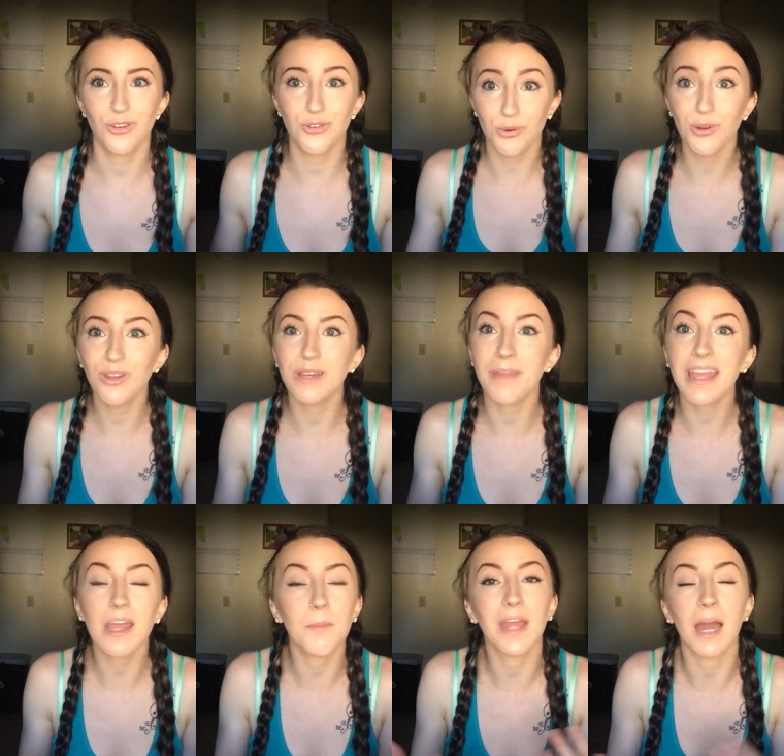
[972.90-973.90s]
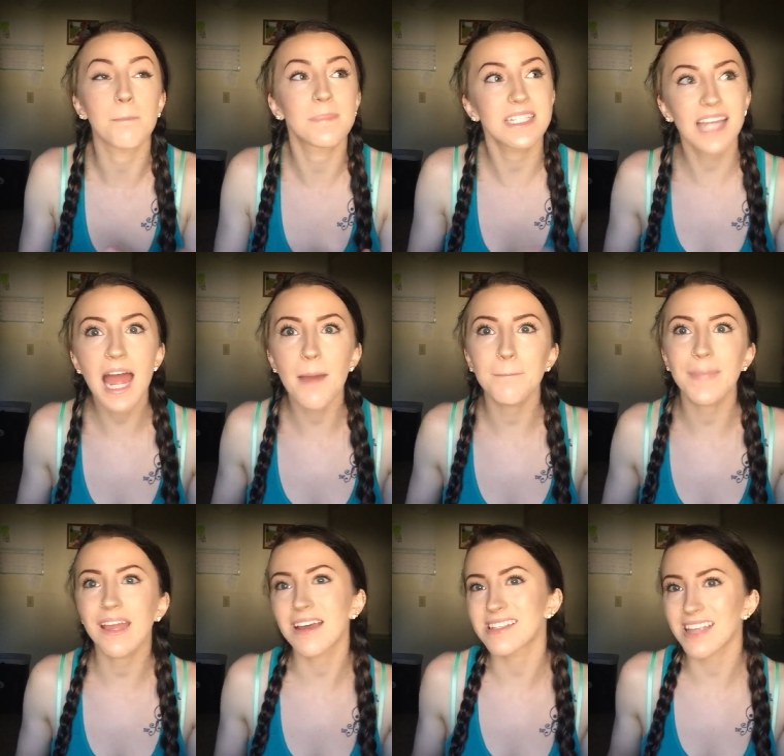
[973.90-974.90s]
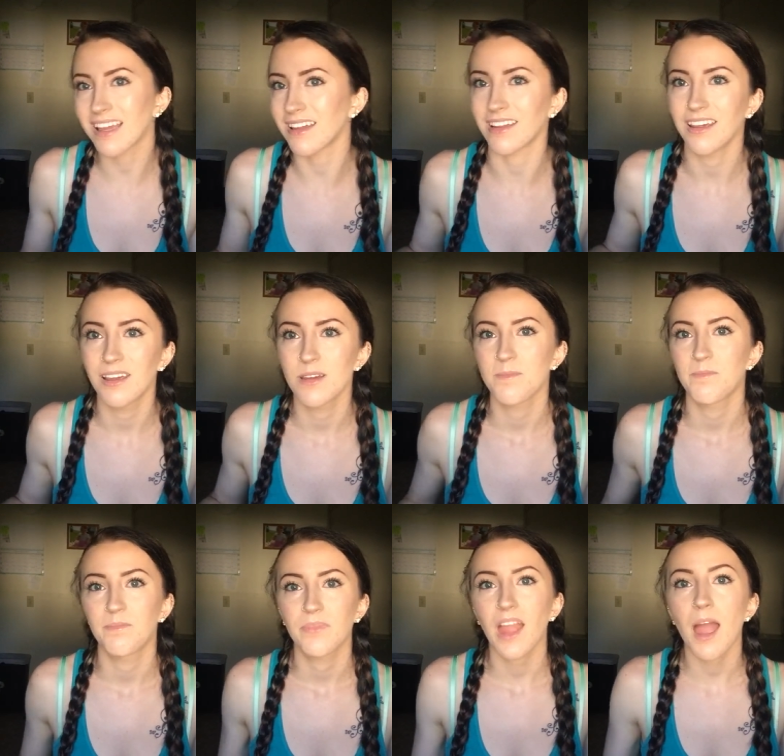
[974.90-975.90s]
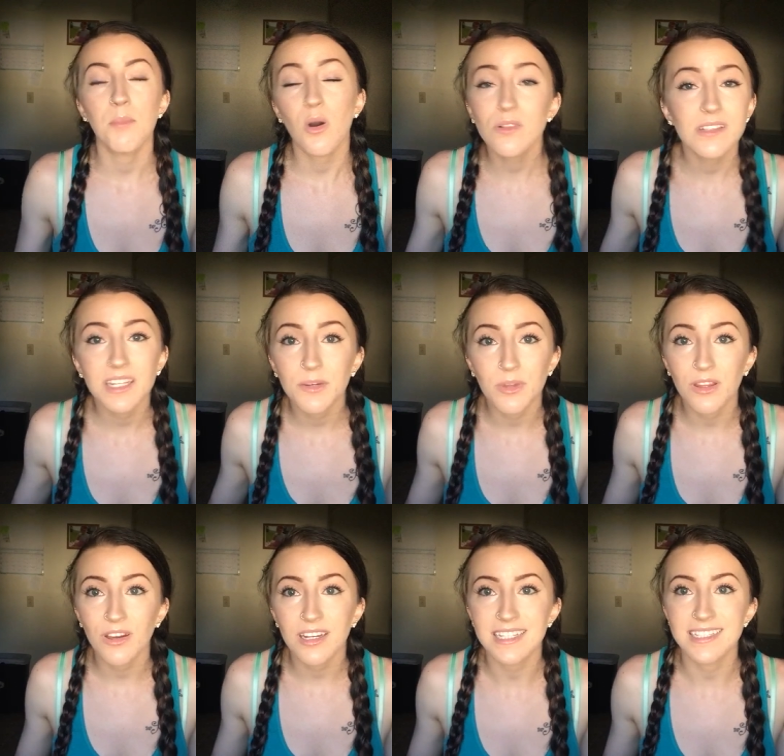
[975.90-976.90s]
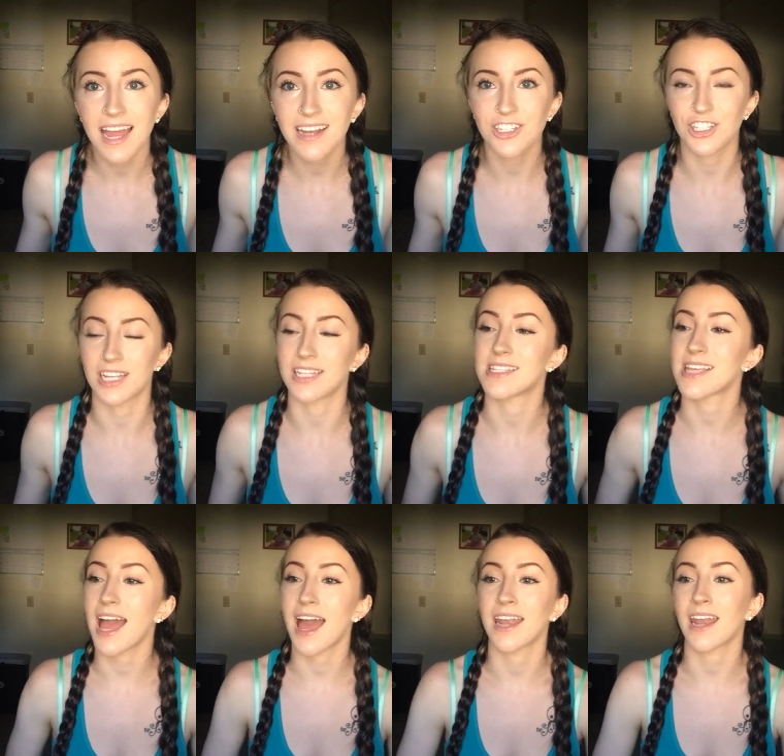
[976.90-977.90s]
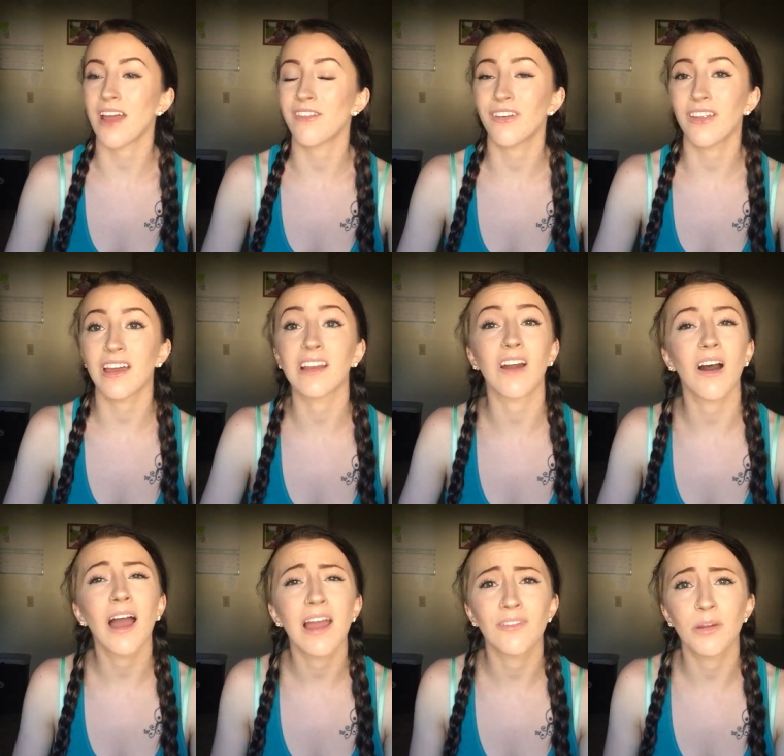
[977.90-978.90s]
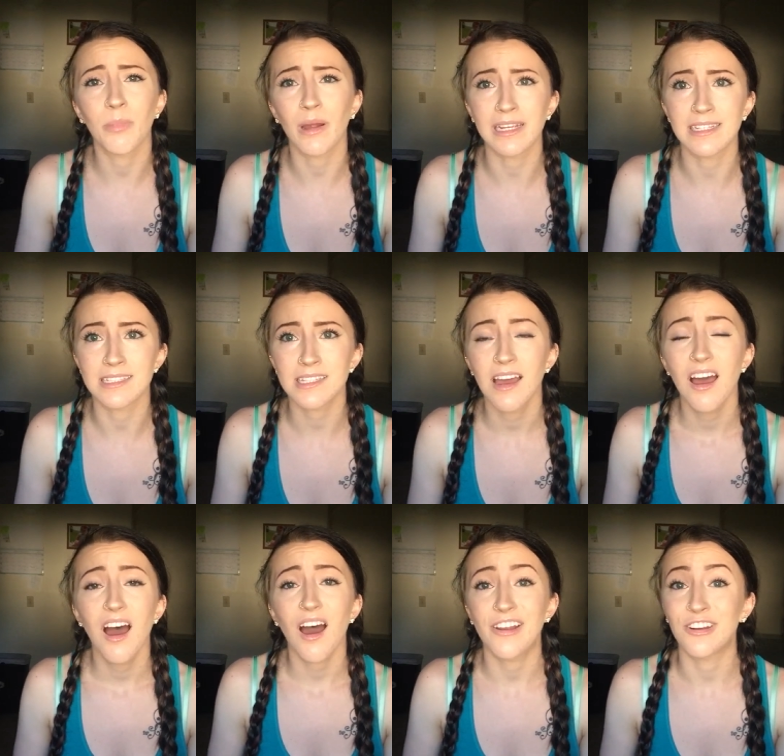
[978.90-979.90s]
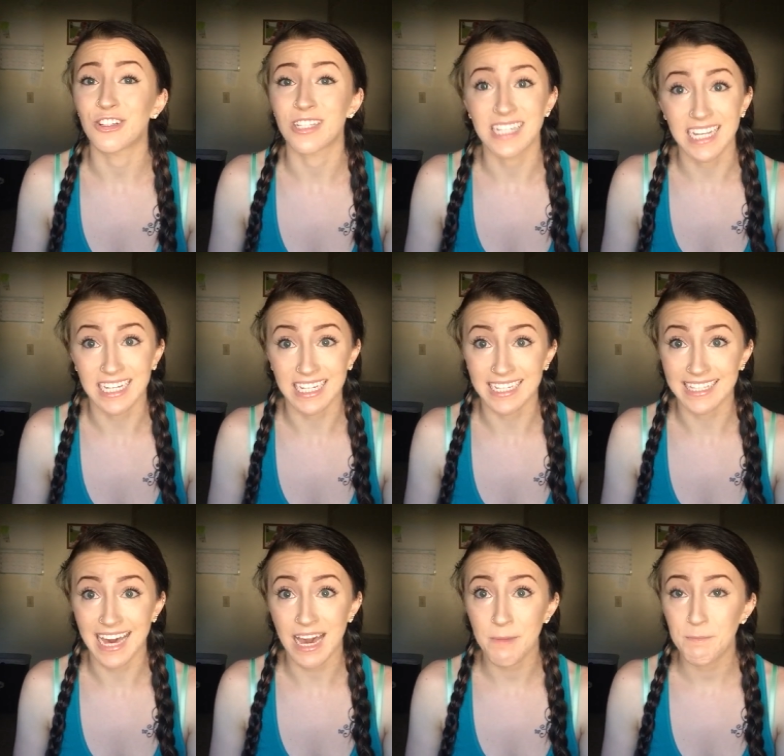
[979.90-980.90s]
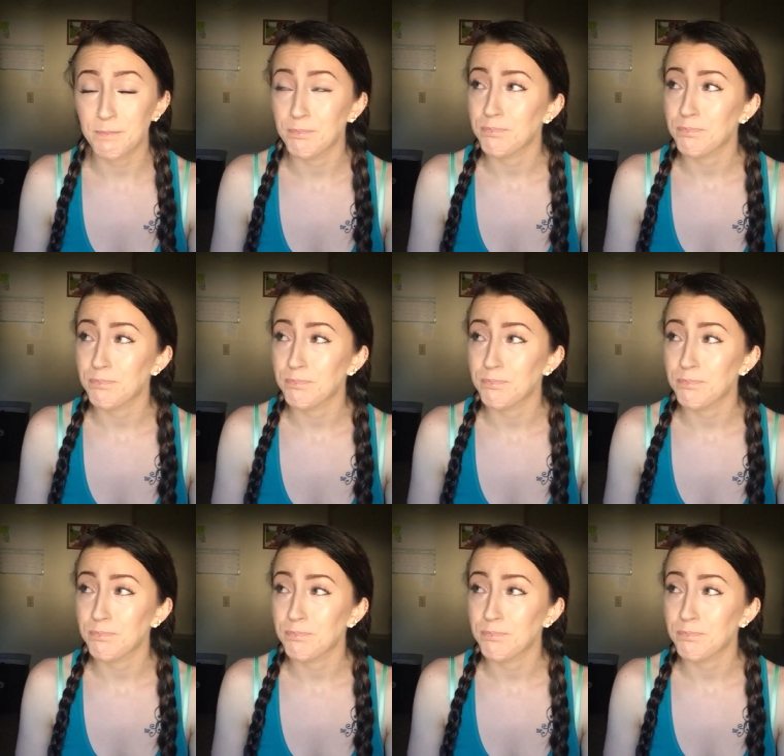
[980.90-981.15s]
truly making me upset, because I posted it with good intentions, and I feel like not everybody's understanding that.